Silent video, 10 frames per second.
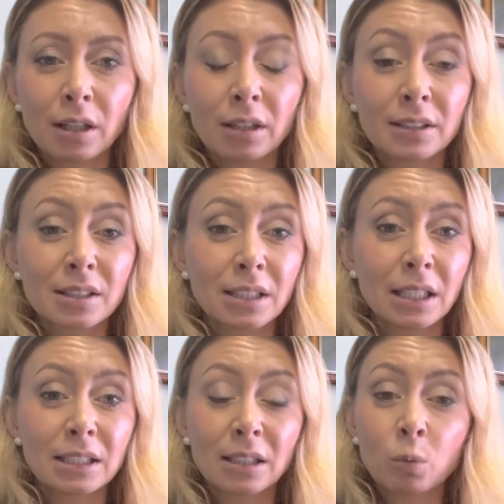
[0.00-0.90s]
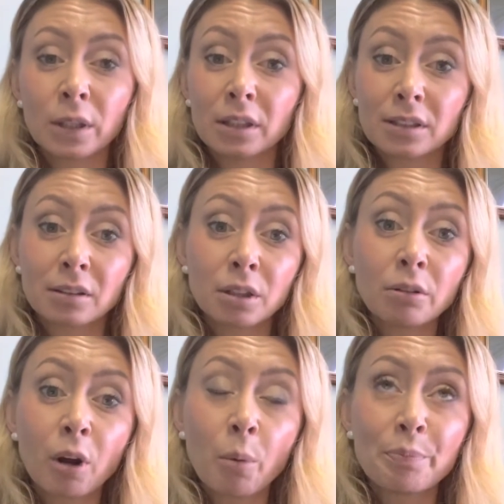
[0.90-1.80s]
let's say somewhere in Eastern
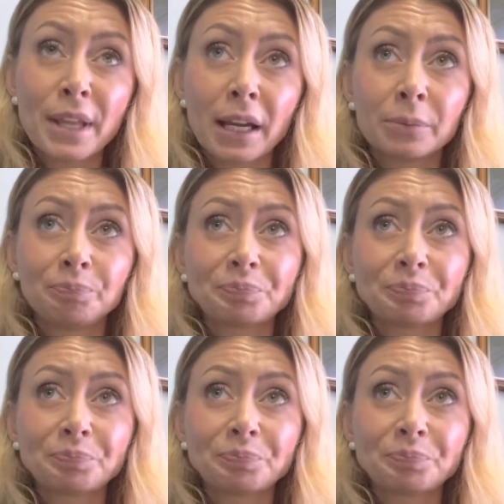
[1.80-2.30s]
Europe, then